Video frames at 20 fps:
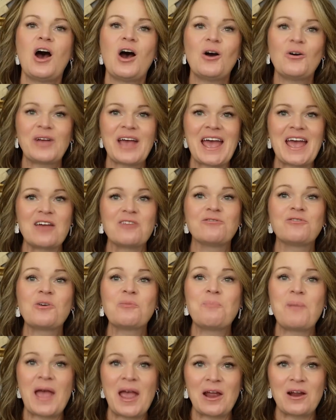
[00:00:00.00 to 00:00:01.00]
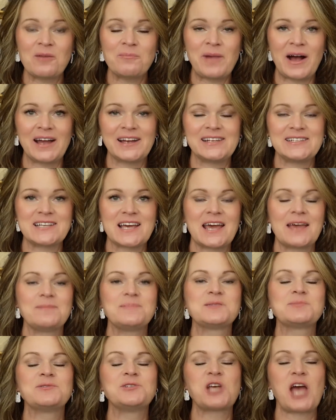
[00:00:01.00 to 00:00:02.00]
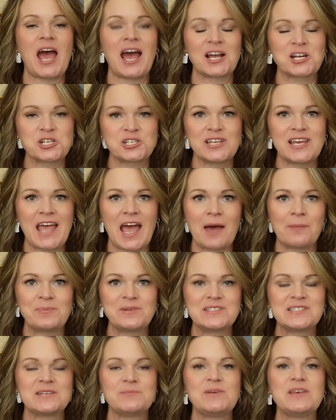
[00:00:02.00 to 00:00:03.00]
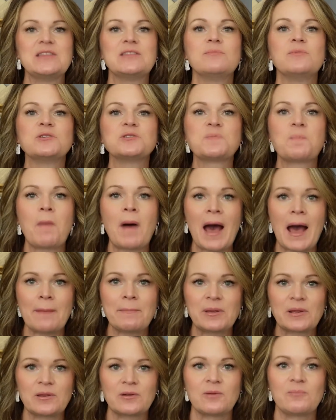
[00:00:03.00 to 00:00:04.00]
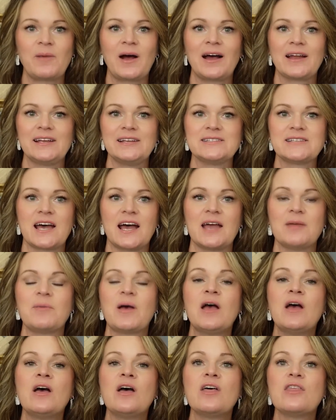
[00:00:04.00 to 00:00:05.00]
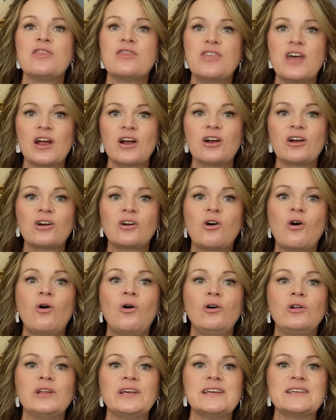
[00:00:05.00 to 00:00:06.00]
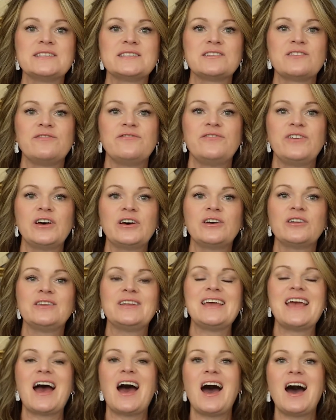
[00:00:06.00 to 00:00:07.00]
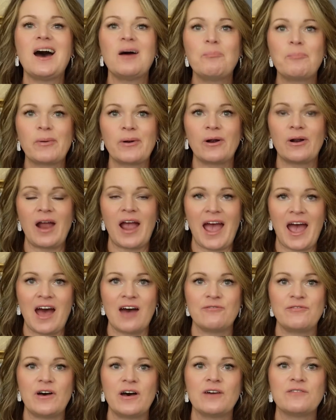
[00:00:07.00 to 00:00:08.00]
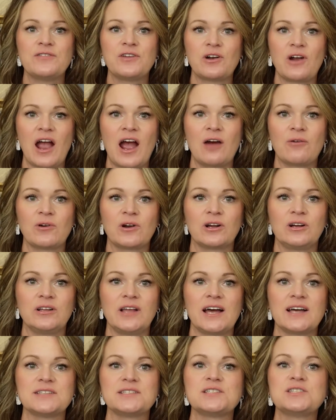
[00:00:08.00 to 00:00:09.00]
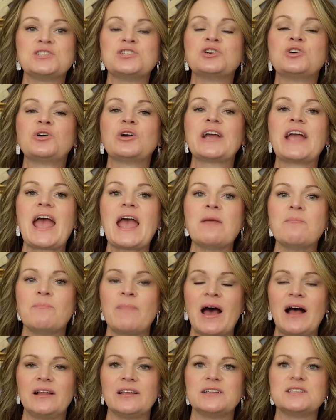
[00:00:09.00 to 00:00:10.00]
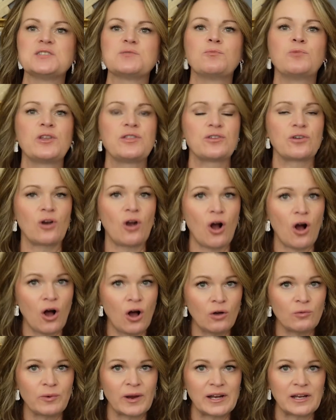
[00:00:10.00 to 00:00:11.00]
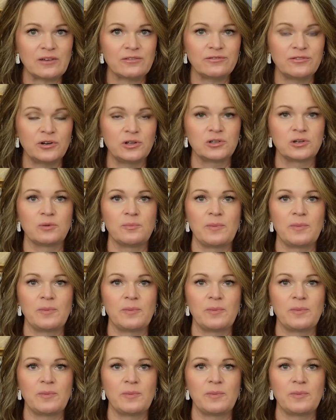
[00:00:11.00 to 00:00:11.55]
Okay, for Pear body types, which actually happens to be the most popular body type, their goal is to fill the upper half of their hourglass to create balance with their already fuller